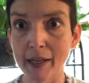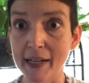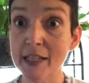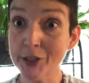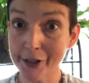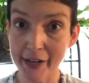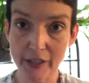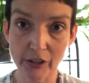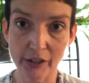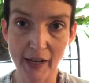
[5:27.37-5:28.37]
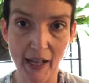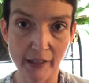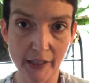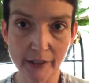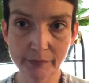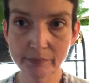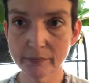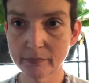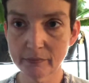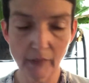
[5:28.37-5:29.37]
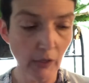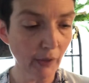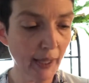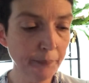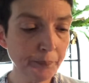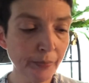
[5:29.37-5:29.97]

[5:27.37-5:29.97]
It is correct on your calendar. Okay?